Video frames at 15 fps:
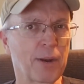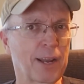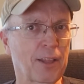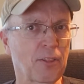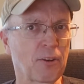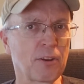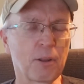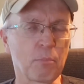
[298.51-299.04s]
what I
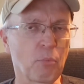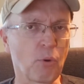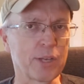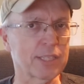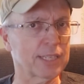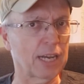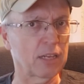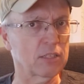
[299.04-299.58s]
learned in Boy
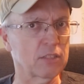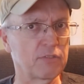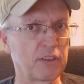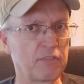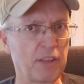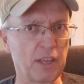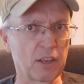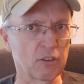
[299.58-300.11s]
Scouts
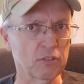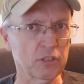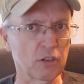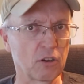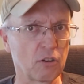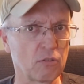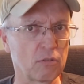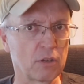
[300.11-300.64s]
50 years
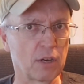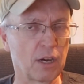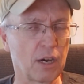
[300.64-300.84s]
ago.